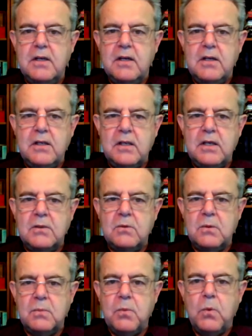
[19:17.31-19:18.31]
and you get to
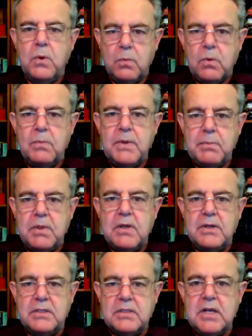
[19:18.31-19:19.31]
the point where people
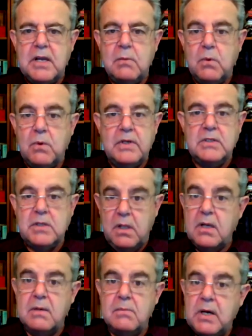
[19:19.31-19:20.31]
understand, well, there's a
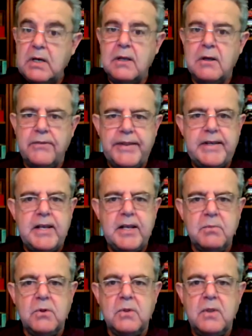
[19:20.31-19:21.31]
lot of money on the
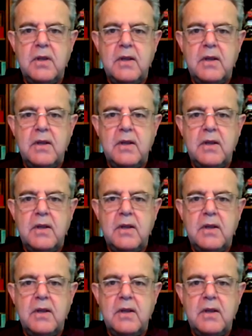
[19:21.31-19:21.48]
table.